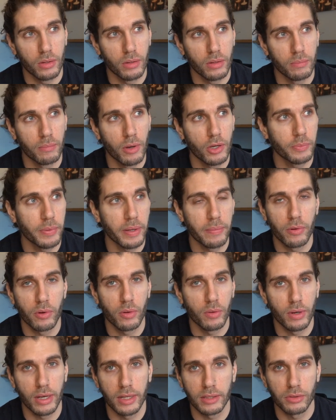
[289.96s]
Most
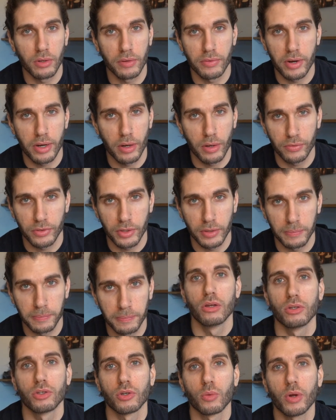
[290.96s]
people, it's not very often.
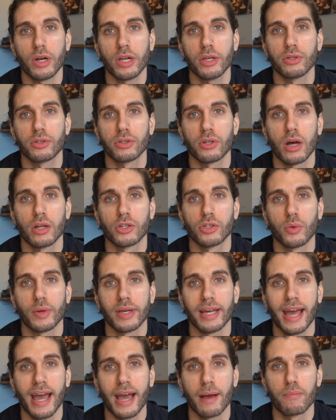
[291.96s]
So why don't you start
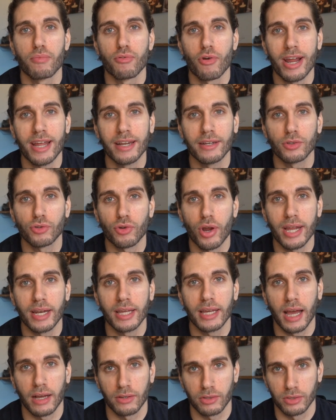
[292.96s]
doing brain
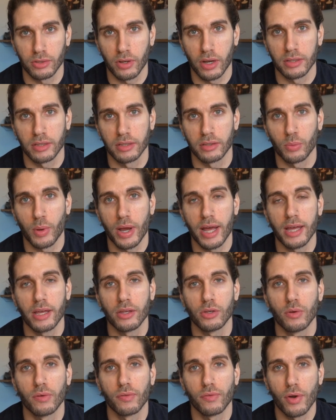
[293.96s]
training exercises where
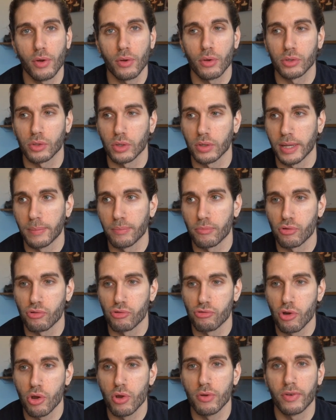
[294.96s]
you focus on
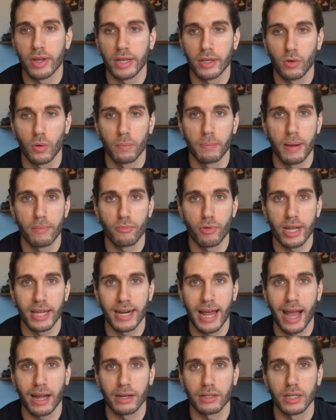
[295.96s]
improving your memory
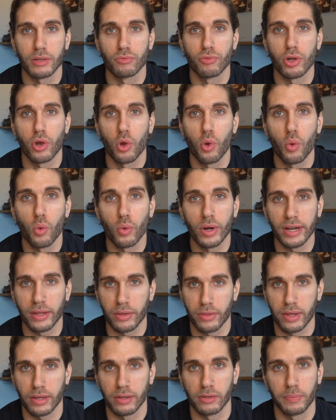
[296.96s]
and actually recalling
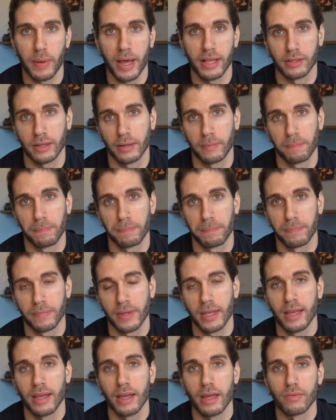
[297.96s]
things better?
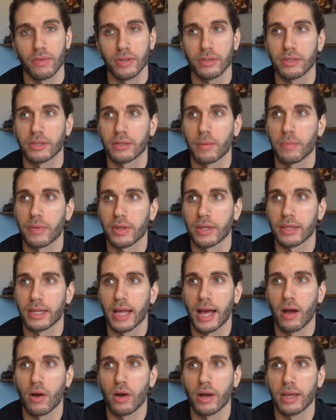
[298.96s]
This is something
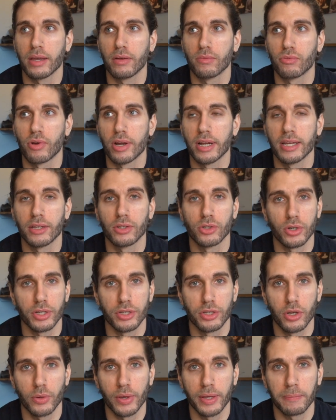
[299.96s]
that I really enjoy
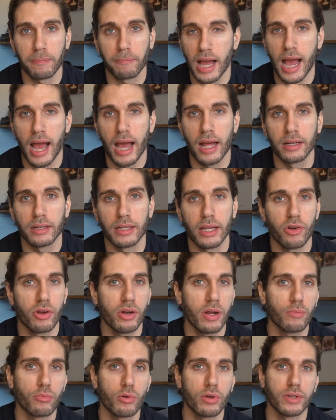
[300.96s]
doing, and there are a
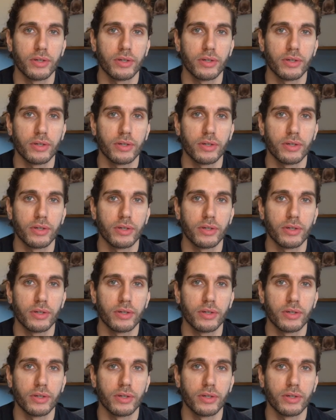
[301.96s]
number of